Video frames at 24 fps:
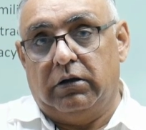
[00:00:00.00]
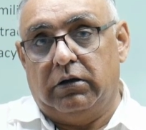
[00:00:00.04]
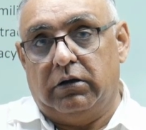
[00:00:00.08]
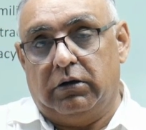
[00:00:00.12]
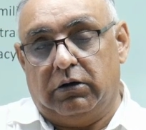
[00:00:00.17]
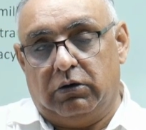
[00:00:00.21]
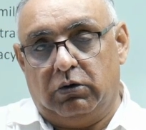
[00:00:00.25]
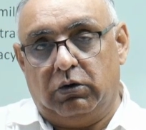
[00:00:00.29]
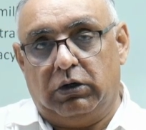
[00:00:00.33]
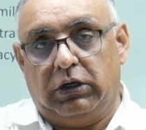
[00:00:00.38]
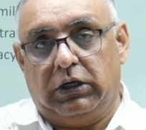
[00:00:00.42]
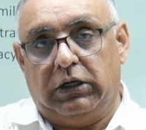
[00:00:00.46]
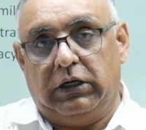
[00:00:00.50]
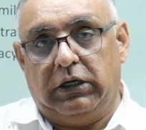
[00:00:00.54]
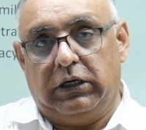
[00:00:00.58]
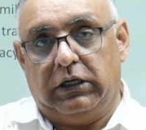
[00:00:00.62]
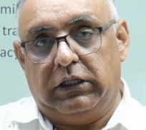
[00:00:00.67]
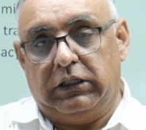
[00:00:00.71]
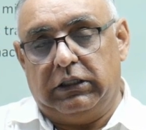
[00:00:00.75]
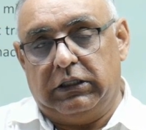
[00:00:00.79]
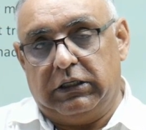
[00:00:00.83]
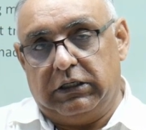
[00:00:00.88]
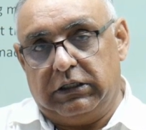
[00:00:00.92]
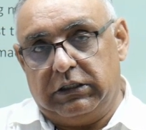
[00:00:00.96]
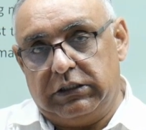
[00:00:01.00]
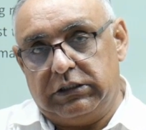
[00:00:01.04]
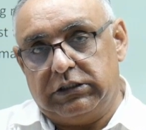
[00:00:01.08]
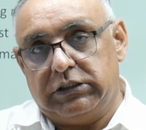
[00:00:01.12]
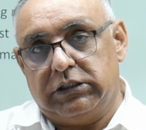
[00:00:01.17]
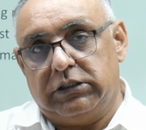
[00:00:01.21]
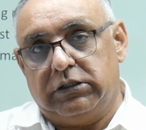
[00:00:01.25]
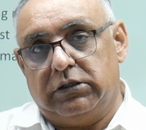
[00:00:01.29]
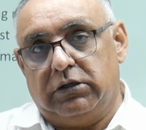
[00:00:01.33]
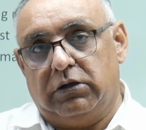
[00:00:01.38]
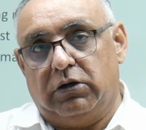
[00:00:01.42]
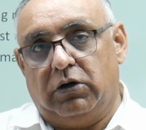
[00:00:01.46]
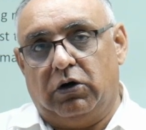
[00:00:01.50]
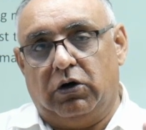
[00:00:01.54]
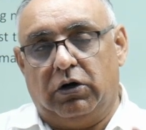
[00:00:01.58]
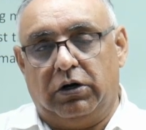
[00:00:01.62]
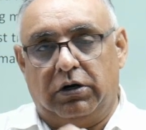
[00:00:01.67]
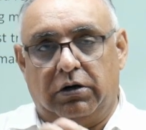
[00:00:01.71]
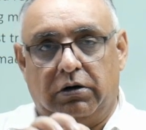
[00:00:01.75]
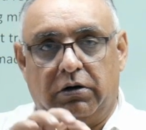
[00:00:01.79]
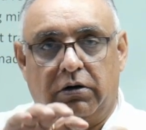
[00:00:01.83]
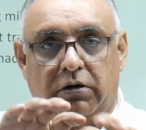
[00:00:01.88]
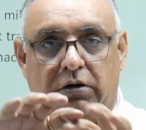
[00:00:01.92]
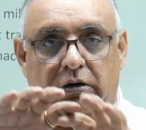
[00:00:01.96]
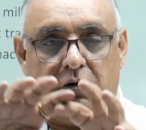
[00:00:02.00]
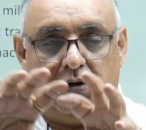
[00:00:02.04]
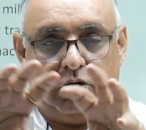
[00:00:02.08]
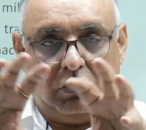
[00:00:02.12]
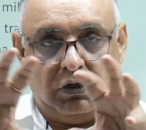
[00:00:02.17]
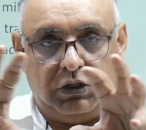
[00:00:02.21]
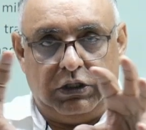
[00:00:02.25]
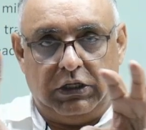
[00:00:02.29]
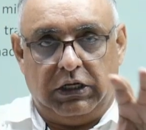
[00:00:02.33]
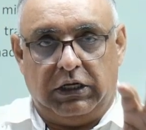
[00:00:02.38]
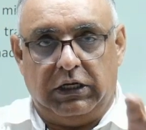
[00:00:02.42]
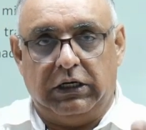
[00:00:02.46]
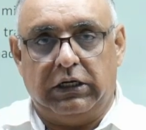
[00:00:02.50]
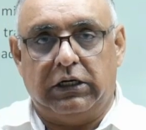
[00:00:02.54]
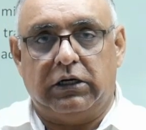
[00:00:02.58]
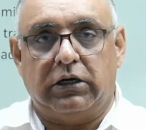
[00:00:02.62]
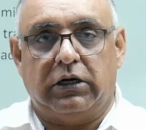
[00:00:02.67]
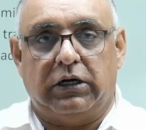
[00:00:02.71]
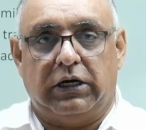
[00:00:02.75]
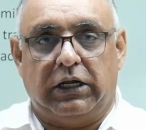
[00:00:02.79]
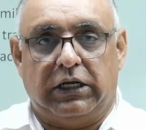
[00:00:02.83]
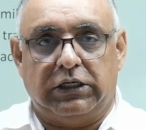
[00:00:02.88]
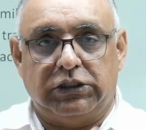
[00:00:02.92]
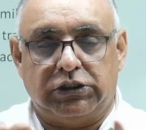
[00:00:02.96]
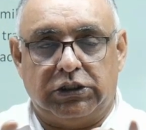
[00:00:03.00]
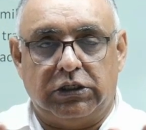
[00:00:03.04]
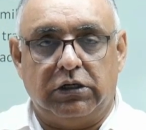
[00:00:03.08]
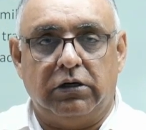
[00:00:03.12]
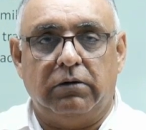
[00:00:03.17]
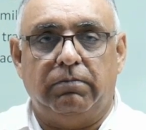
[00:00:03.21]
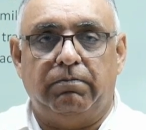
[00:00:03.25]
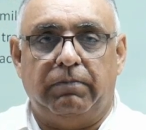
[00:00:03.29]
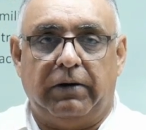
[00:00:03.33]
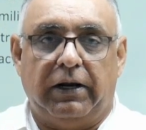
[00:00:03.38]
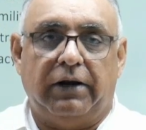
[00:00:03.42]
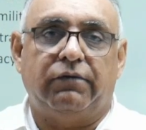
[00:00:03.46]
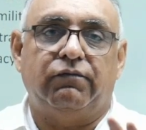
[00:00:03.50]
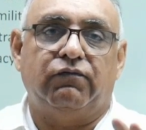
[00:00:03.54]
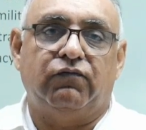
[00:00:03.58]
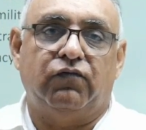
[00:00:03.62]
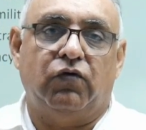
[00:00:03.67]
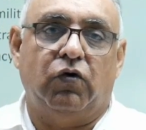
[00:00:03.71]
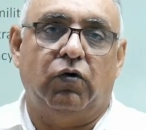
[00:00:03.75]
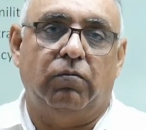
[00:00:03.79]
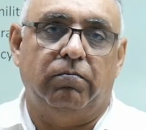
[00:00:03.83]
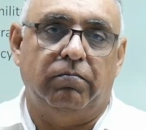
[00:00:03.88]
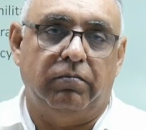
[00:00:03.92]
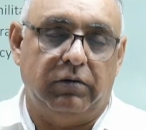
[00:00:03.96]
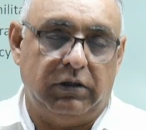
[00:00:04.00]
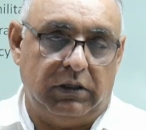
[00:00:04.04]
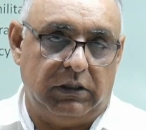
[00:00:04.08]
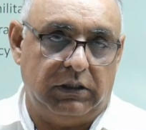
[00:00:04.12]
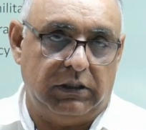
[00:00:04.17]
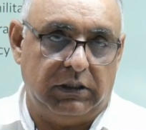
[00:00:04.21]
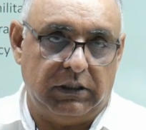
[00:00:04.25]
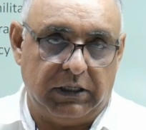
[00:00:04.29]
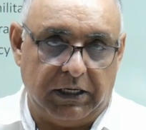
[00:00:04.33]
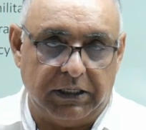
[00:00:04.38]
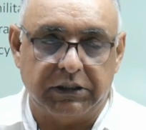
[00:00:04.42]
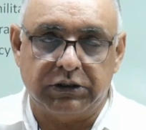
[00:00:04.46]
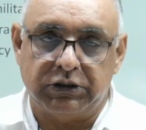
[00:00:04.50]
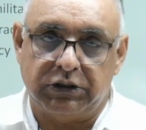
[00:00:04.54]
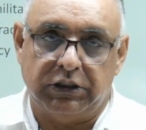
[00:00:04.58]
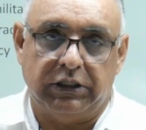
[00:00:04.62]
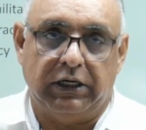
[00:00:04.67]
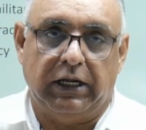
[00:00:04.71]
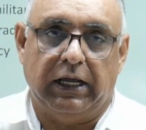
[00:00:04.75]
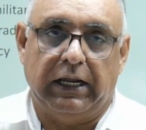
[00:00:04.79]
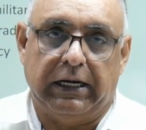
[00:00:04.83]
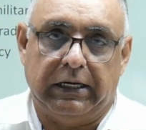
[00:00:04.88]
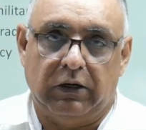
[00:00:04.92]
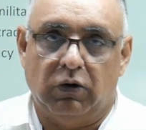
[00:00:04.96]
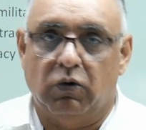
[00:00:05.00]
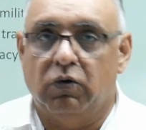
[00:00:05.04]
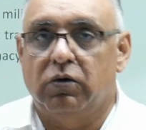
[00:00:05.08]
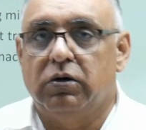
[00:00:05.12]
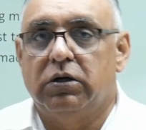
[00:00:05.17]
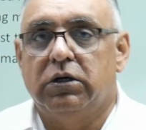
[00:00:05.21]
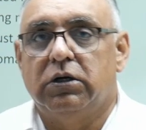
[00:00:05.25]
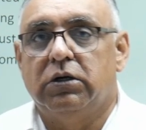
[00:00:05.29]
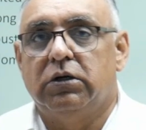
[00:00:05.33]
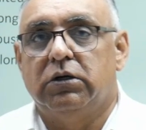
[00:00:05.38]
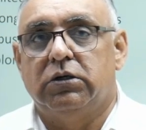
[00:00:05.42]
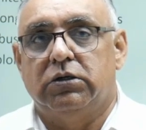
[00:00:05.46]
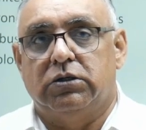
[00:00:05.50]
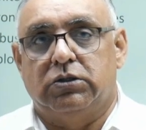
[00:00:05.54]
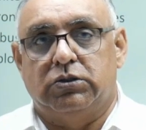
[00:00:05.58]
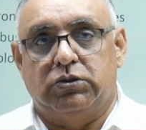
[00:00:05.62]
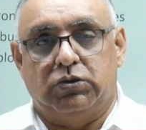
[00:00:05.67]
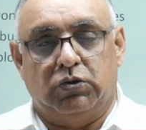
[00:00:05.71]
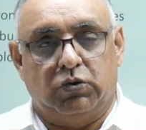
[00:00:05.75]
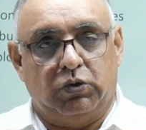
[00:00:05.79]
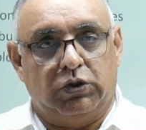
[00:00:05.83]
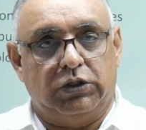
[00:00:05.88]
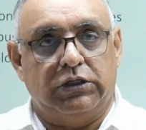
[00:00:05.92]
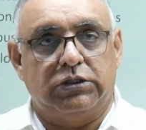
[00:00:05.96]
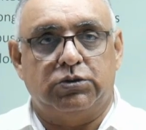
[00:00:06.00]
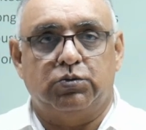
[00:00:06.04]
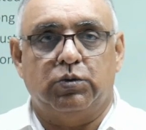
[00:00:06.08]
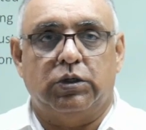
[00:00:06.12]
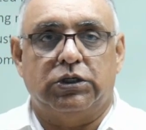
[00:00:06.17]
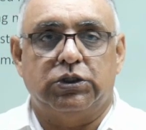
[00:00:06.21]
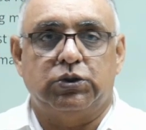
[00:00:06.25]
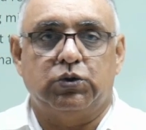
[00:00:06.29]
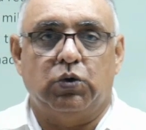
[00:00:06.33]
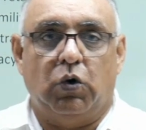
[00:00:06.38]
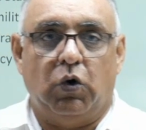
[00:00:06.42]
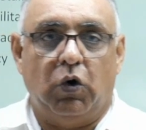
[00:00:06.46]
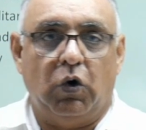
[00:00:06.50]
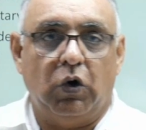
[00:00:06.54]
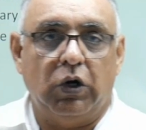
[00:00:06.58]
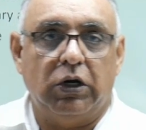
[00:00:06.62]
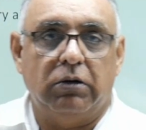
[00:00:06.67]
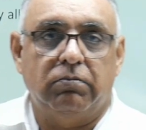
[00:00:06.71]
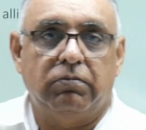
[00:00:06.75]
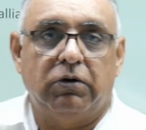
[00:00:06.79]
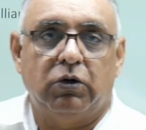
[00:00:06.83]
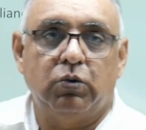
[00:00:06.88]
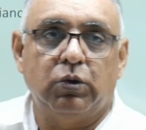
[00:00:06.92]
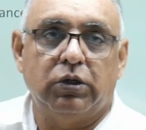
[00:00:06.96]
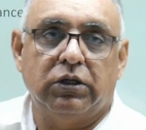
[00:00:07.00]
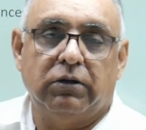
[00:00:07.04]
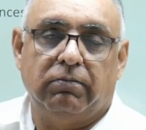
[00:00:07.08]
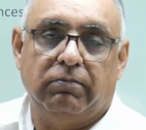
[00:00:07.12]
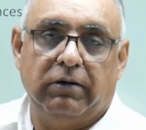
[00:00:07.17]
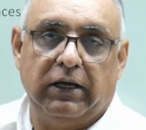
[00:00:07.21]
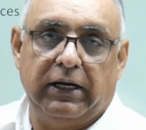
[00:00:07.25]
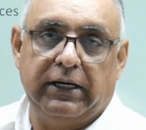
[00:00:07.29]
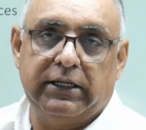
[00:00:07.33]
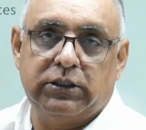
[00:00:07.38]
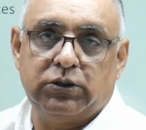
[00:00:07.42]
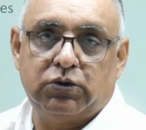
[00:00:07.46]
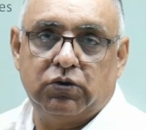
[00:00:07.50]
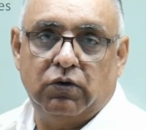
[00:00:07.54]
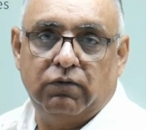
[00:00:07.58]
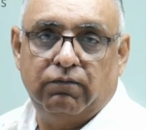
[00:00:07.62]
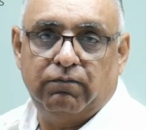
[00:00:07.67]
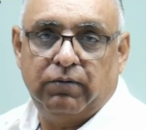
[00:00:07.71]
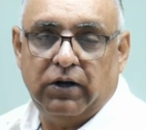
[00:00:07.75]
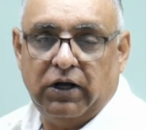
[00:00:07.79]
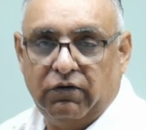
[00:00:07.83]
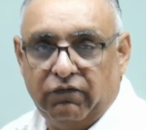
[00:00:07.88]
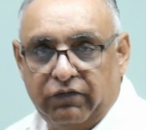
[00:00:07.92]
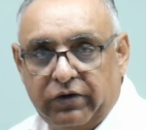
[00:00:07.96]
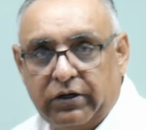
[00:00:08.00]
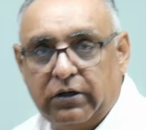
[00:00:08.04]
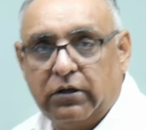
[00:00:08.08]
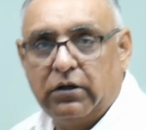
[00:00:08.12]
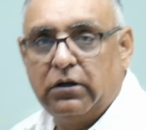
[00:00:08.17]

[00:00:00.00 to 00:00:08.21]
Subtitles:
okay, in the region or on the international platform in that scenario. So this was all about the balance of power.